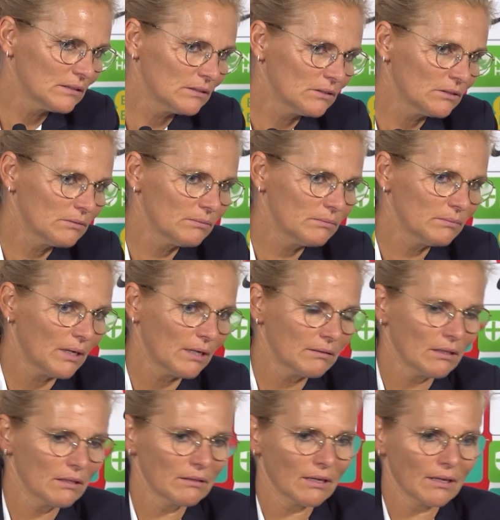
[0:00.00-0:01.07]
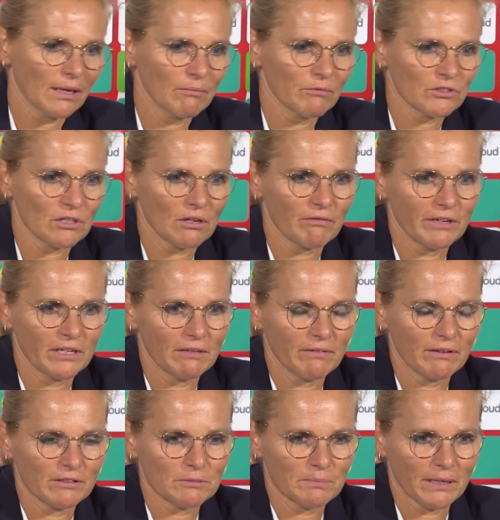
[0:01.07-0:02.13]
I think the game was already
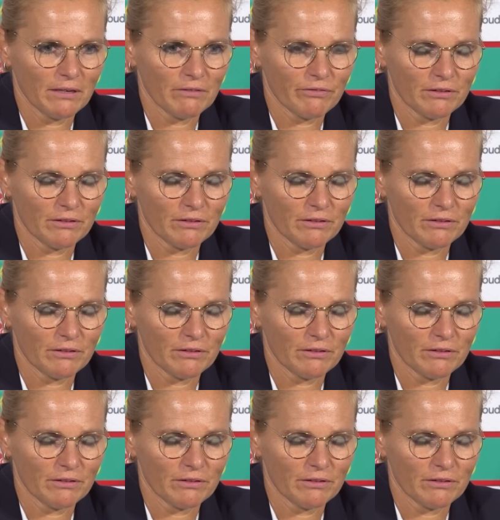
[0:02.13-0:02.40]
very spicy.